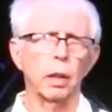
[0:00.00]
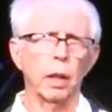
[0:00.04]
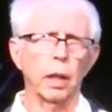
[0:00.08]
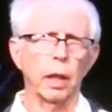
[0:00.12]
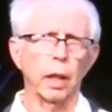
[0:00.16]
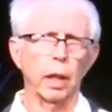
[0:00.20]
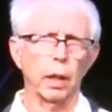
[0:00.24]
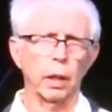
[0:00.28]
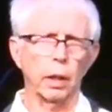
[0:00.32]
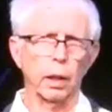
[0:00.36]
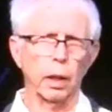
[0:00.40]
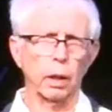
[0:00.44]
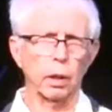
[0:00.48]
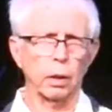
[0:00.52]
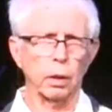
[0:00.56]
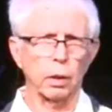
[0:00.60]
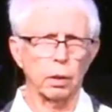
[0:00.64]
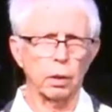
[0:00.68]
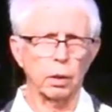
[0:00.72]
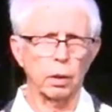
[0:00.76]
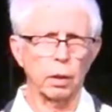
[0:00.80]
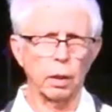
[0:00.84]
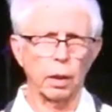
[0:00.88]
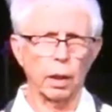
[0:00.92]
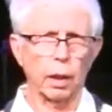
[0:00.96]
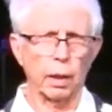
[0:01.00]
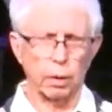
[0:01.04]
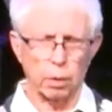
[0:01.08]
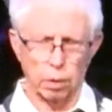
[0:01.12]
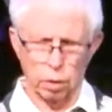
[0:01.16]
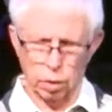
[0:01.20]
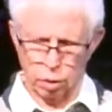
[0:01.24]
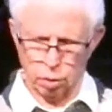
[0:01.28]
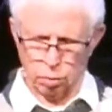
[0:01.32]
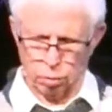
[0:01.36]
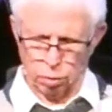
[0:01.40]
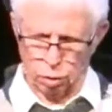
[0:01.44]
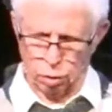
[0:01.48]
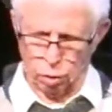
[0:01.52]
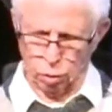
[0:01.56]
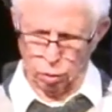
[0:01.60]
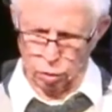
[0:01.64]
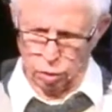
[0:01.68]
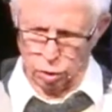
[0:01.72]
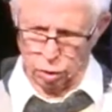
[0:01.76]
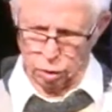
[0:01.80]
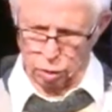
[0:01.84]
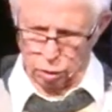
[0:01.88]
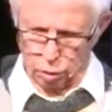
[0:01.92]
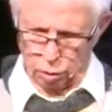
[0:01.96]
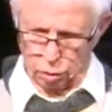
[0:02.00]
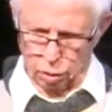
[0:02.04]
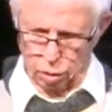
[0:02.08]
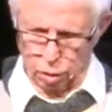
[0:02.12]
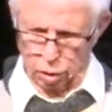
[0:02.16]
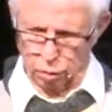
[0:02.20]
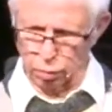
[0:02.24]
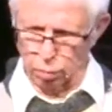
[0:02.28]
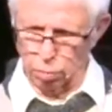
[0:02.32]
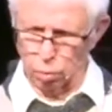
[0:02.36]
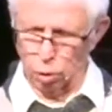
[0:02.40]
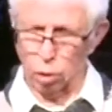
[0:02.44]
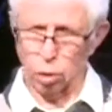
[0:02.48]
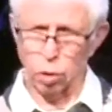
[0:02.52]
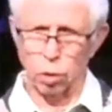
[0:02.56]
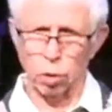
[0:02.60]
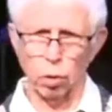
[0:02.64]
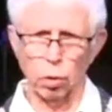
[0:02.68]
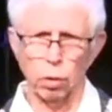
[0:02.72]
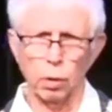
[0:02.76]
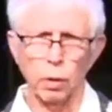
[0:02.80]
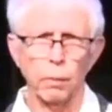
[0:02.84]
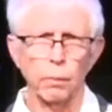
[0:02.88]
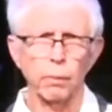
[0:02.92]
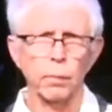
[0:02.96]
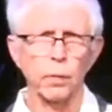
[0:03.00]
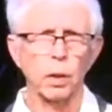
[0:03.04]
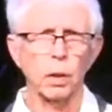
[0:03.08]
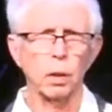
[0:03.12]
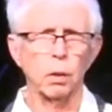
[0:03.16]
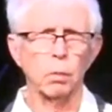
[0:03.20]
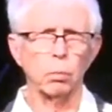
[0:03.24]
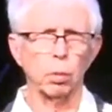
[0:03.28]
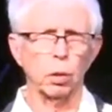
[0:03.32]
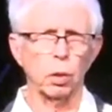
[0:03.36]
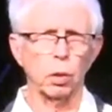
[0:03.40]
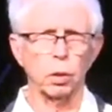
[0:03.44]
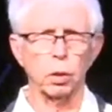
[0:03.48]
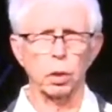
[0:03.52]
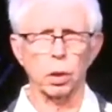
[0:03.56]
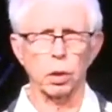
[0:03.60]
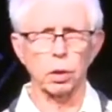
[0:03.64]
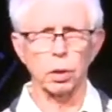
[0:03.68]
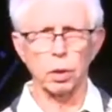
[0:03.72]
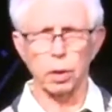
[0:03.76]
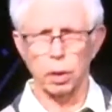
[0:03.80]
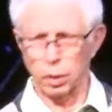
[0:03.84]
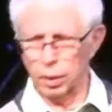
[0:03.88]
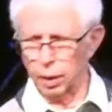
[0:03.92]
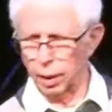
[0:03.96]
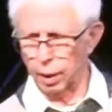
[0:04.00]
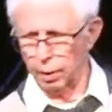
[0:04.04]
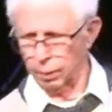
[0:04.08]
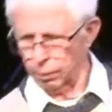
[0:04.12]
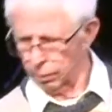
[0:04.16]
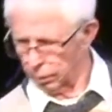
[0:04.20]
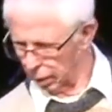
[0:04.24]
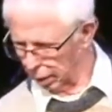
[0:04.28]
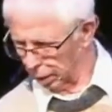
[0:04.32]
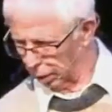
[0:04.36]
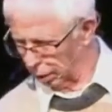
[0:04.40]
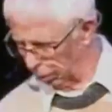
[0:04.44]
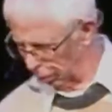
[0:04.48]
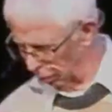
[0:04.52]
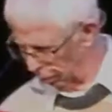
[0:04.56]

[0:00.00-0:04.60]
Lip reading: And that just shows his courage even more. So please listen to that. Thank you.